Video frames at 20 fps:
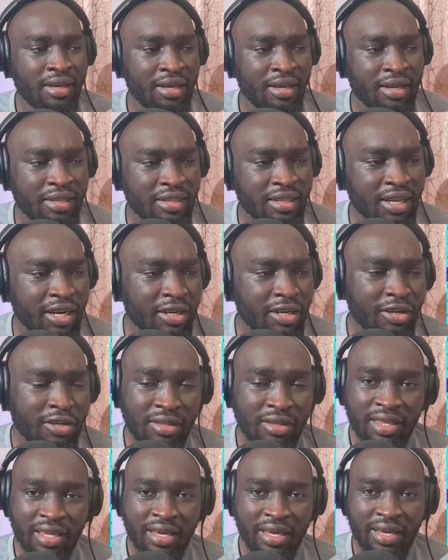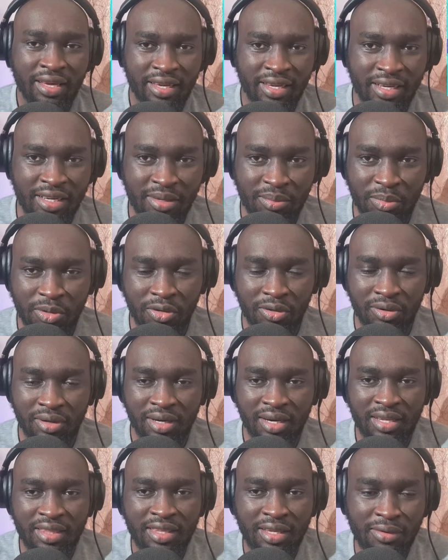they're not there anymore.
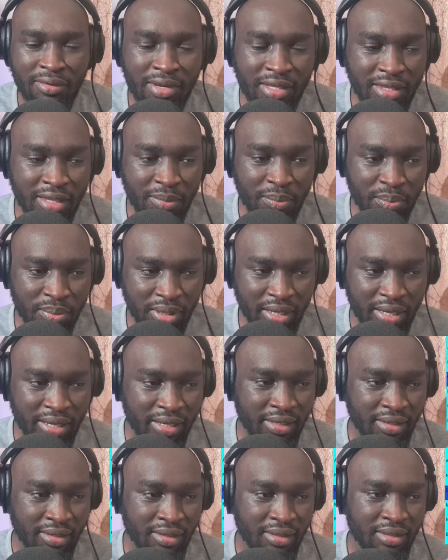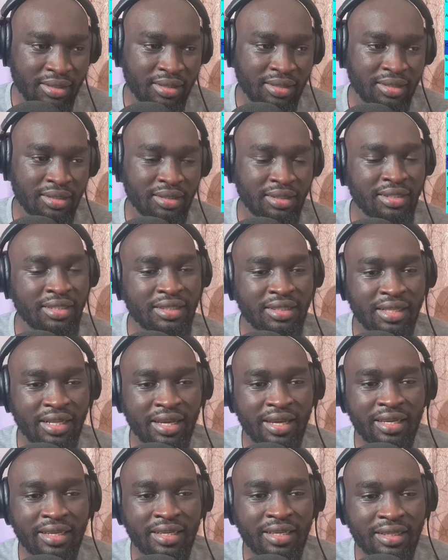And the way they play is
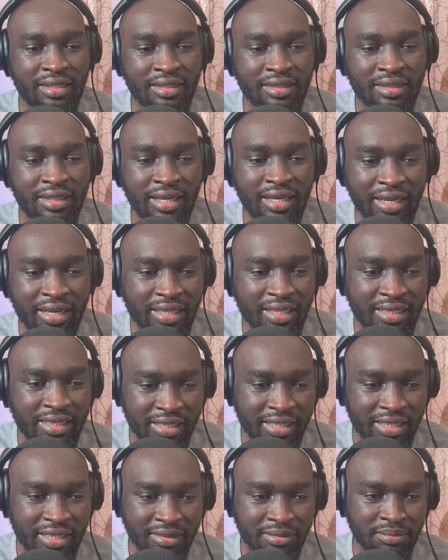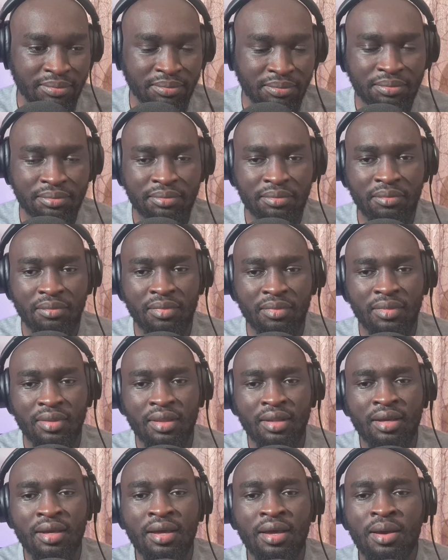like currently,
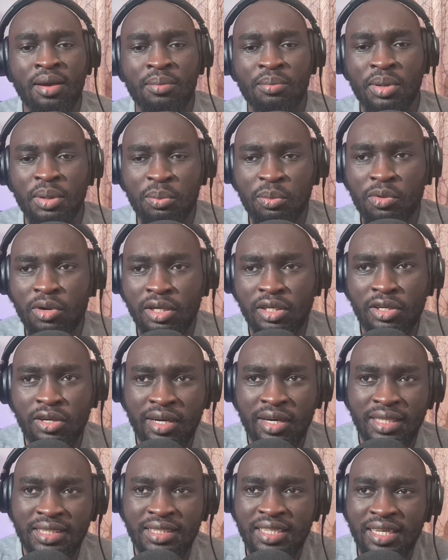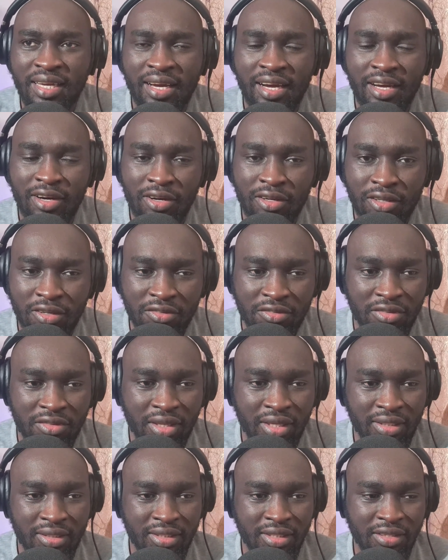Pep Guardiola is trying a lot of
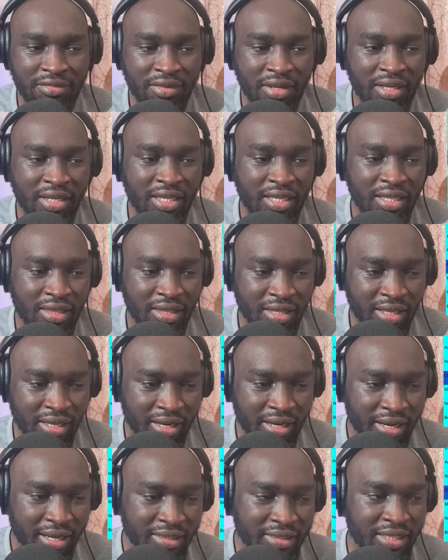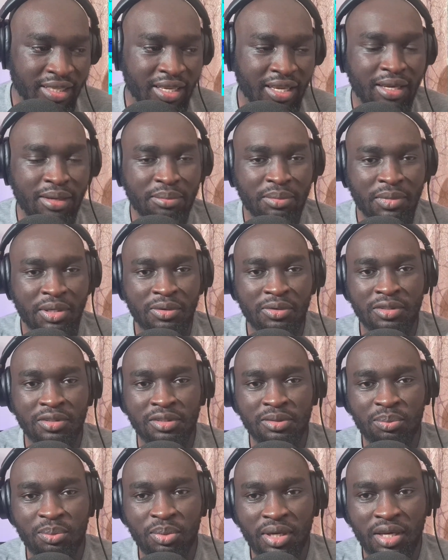things. Even in the last game, he
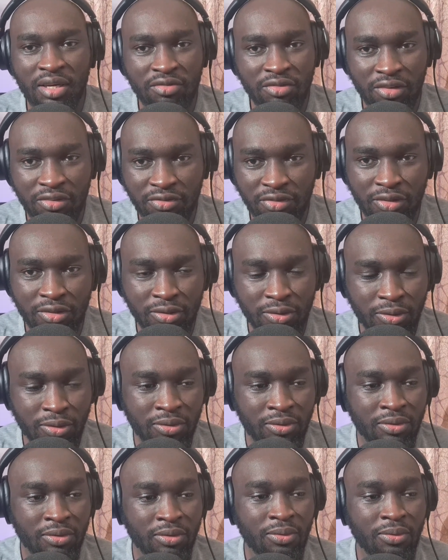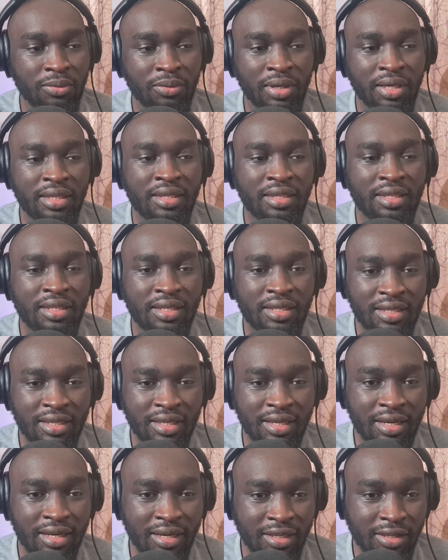was playing 4-4-2 with
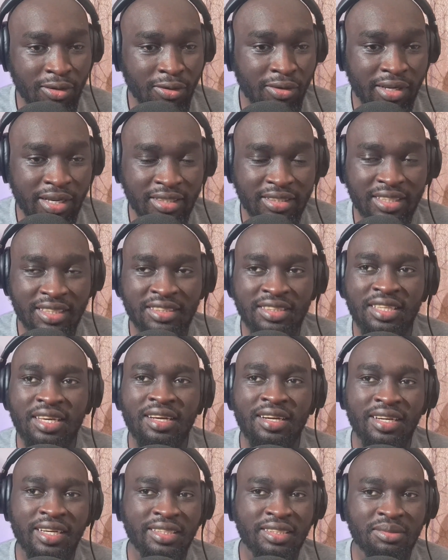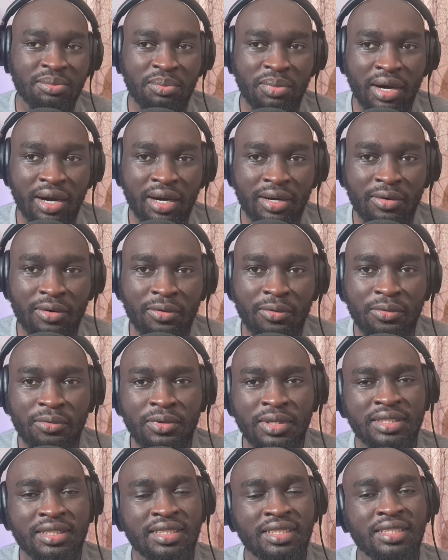Nunes as a right back,
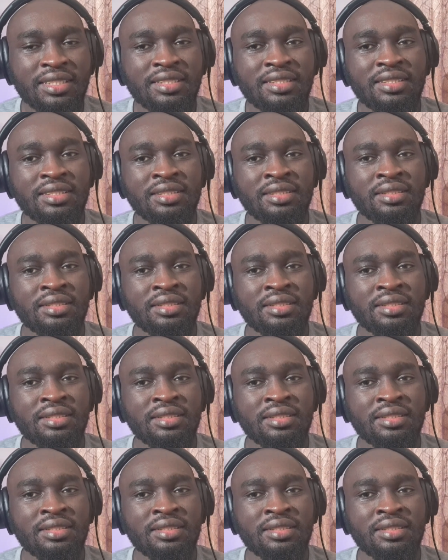which is,